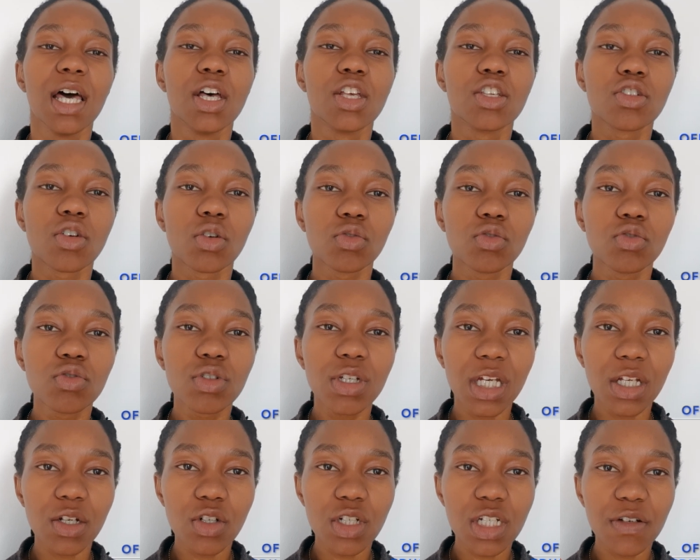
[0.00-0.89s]
So you
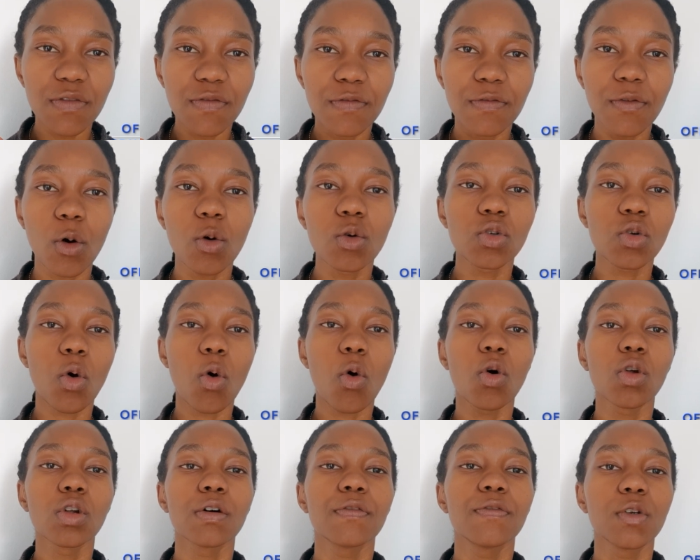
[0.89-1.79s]
can devote
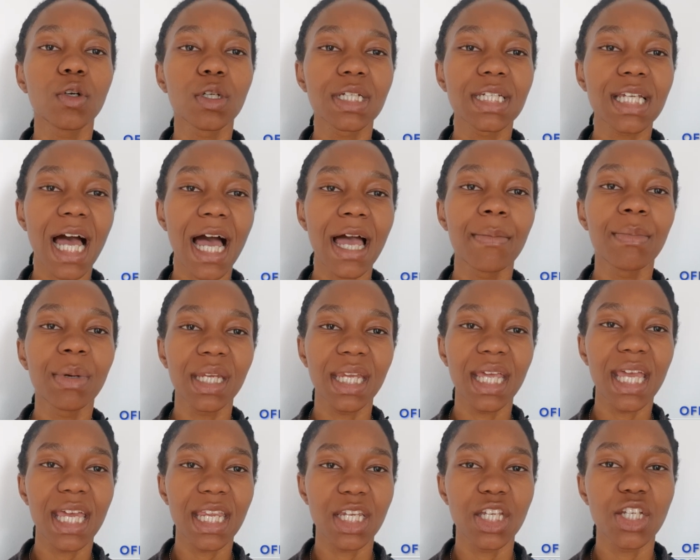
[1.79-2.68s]
all of your time and
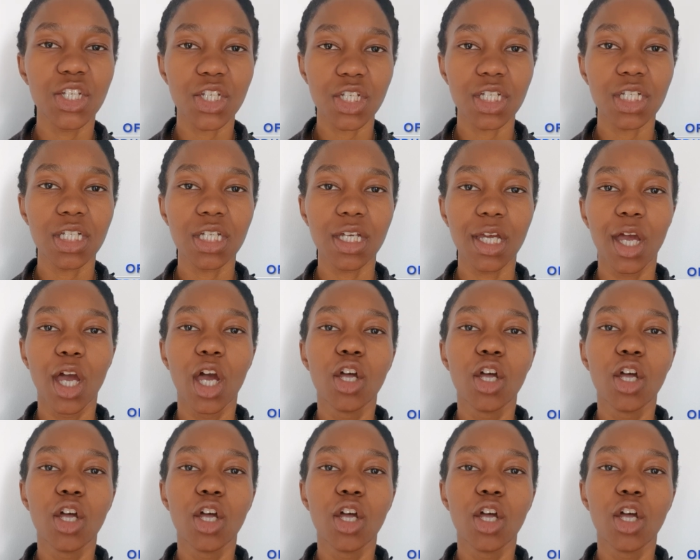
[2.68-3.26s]
energy